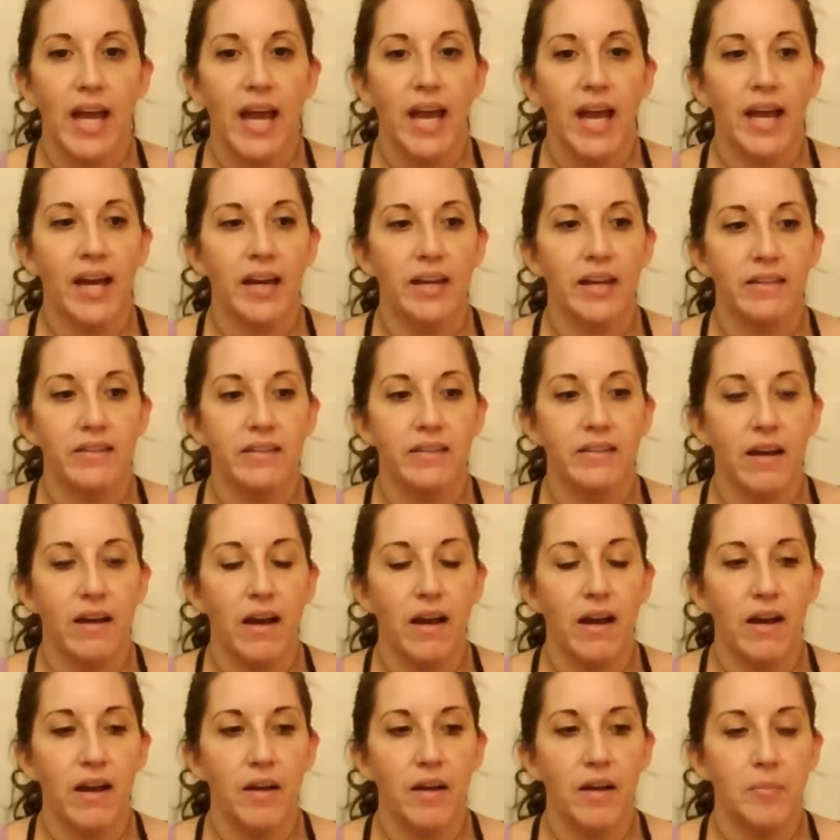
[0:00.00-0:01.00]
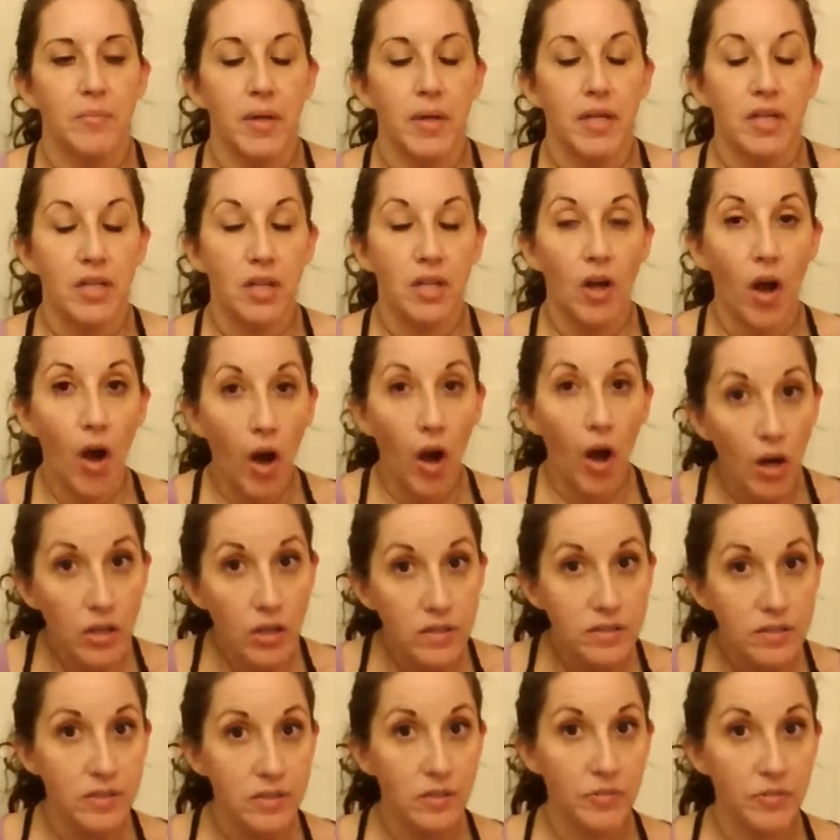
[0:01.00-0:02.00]
And I can
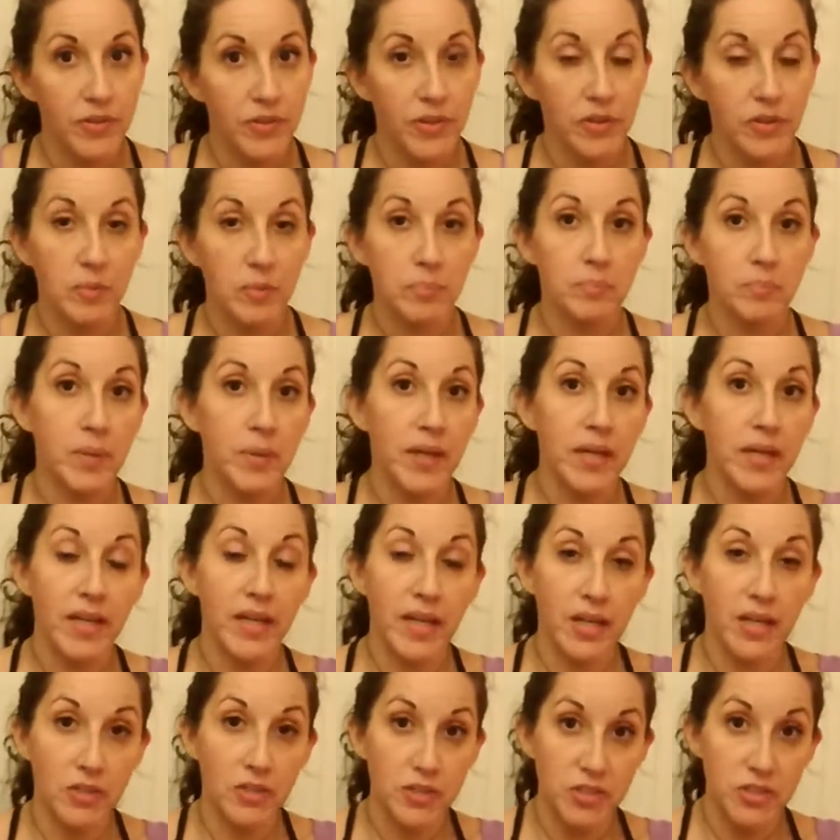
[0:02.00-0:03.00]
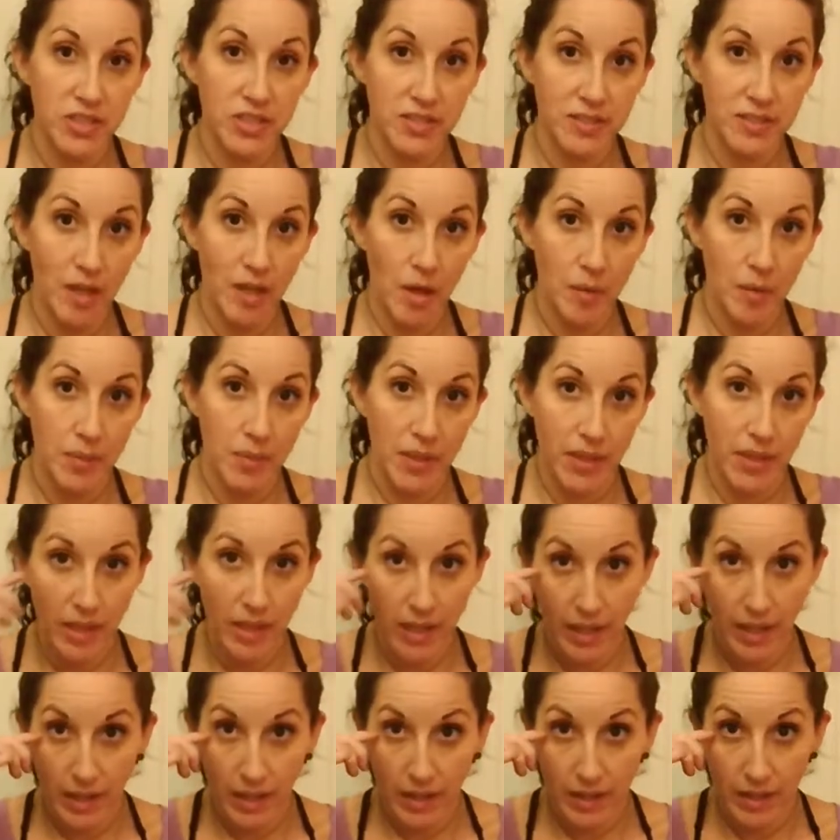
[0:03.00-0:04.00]
also feel the big energies coming
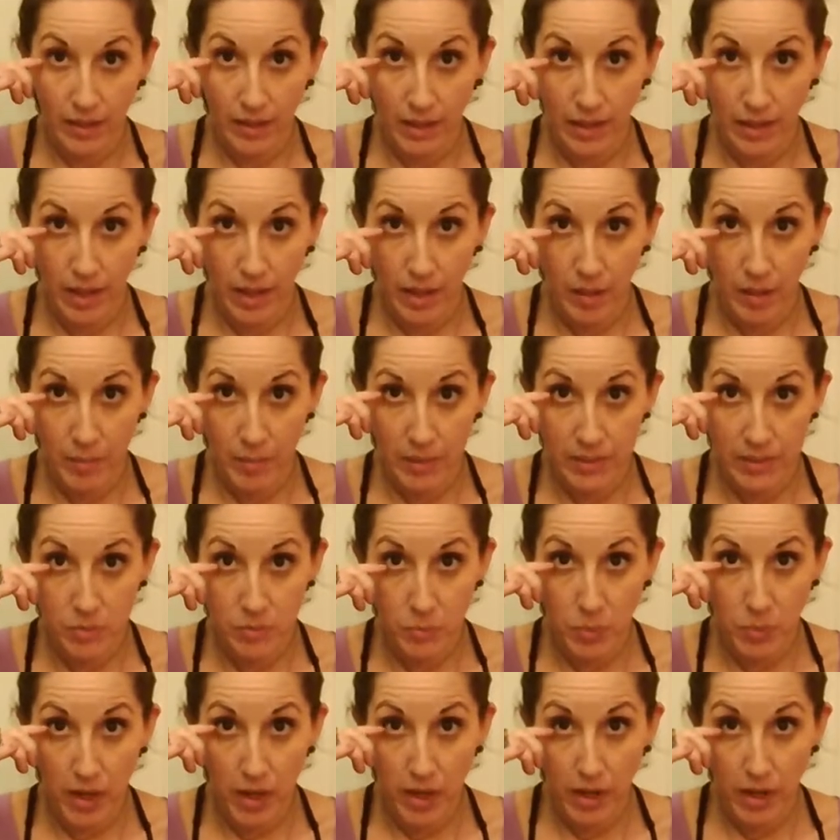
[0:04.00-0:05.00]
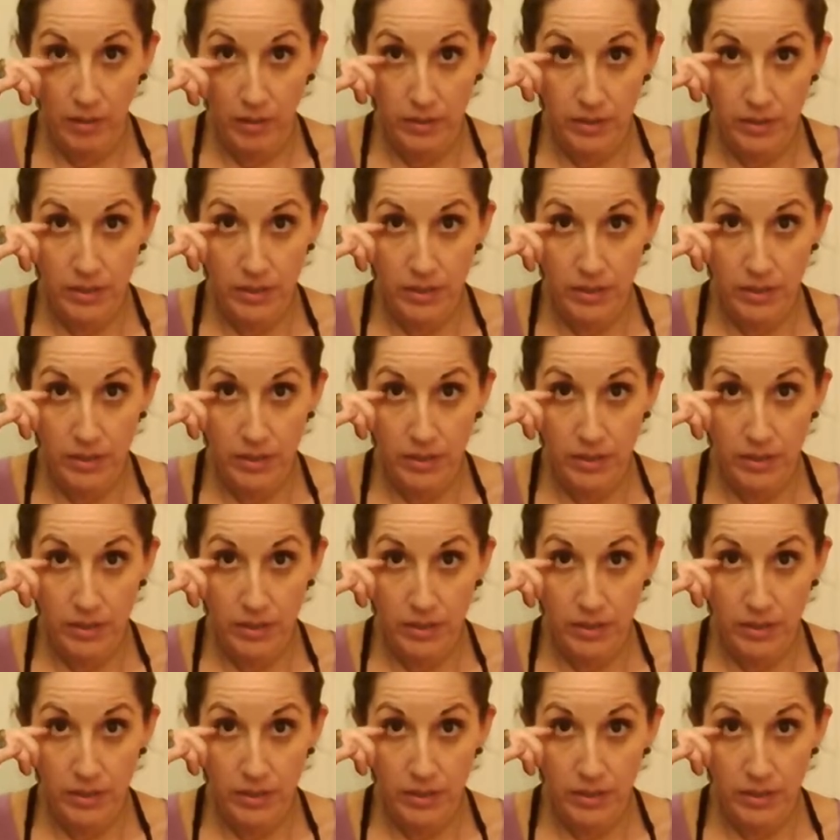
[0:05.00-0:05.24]
in as well.